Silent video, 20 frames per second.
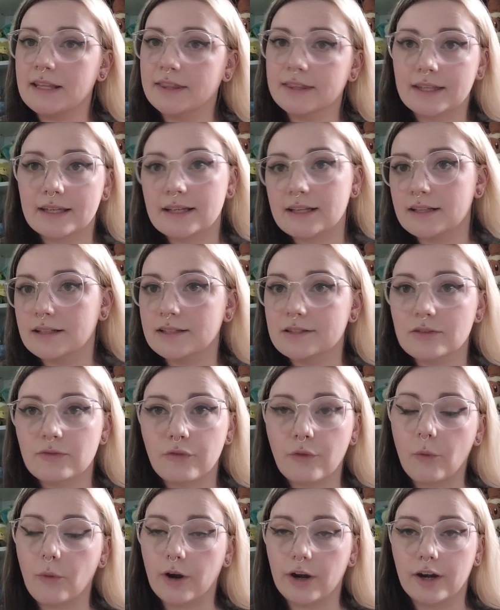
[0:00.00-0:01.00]
things
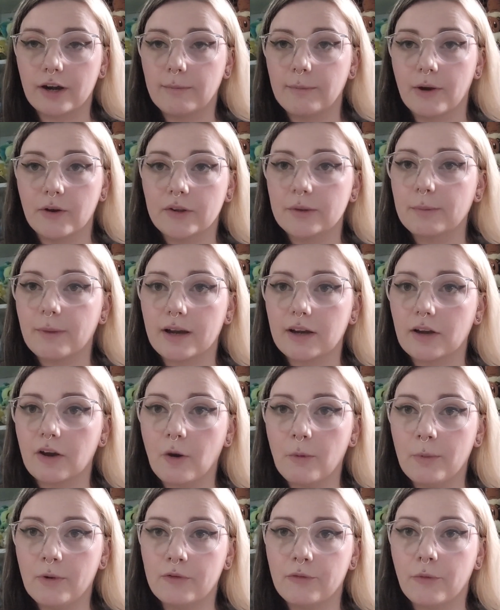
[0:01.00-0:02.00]
for Pokemon
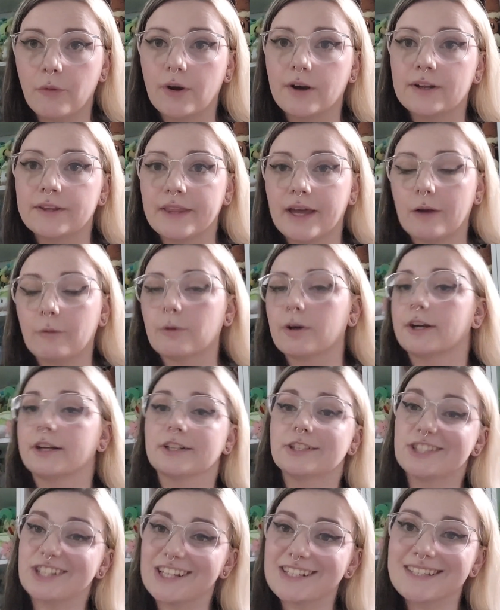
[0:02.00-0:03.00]
Go before that
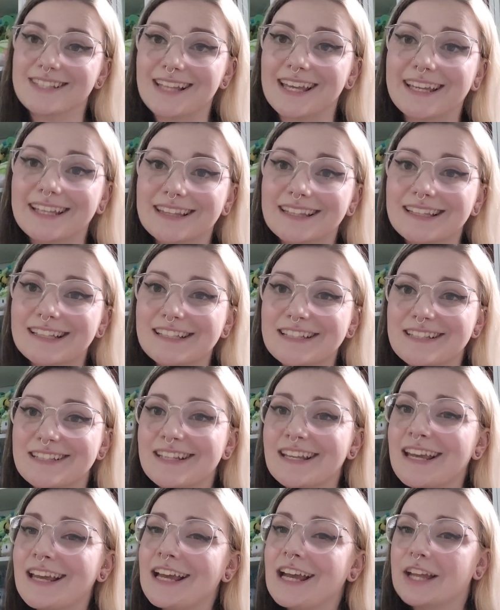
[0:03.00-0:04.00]
work just like
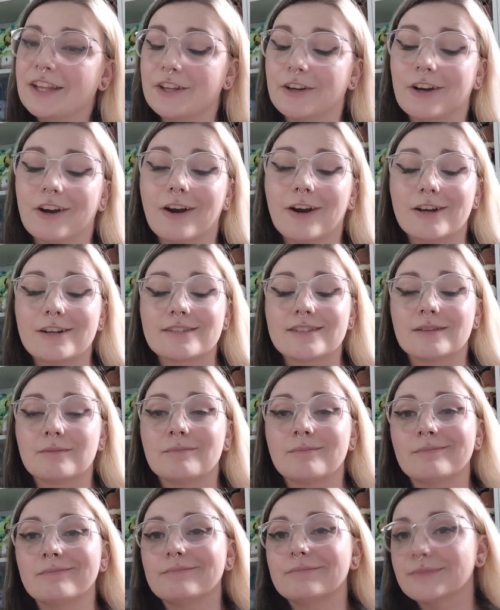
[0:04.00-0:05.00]
this. There are
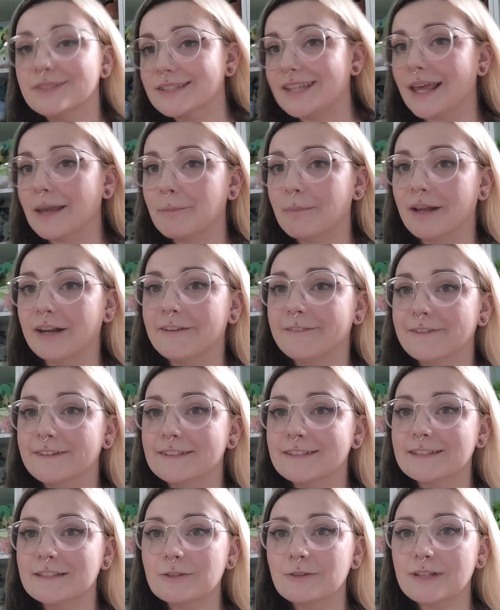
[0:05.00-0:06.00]
some slight
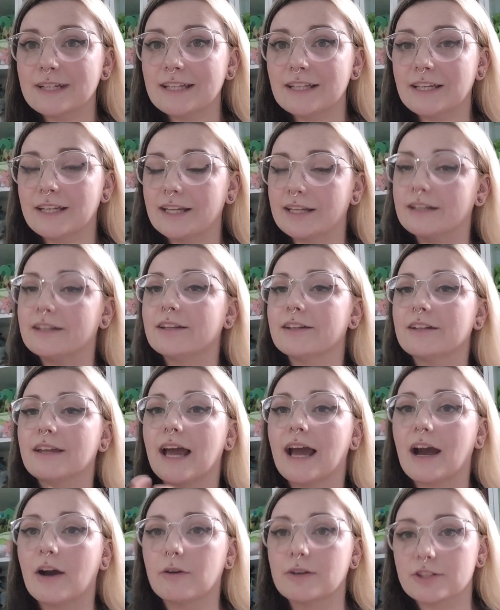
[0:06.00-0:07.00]
benefits to it and
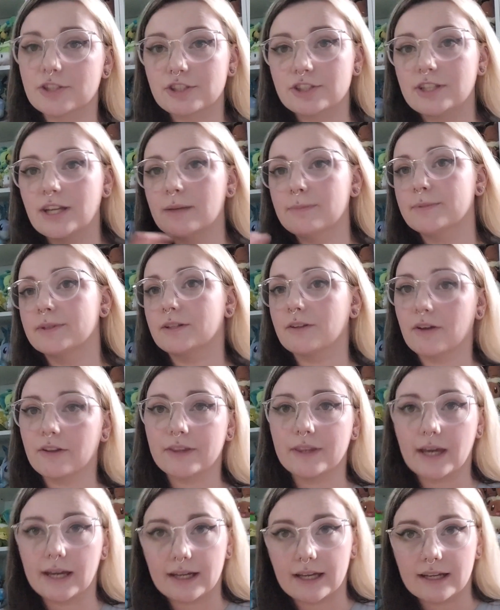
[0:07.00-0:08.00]
how it's shaped and all
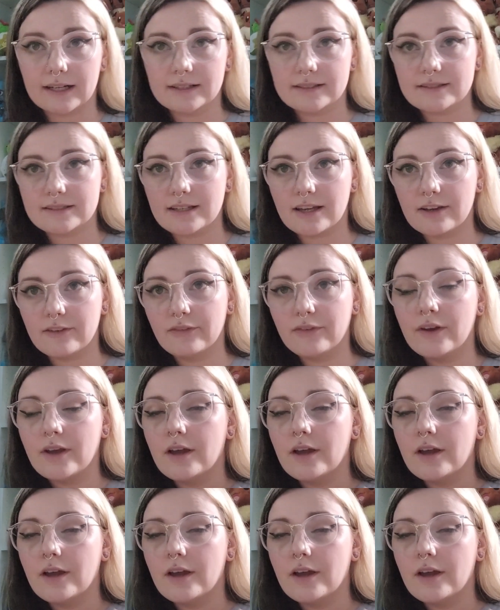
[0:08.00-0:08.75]
that kind of stuff.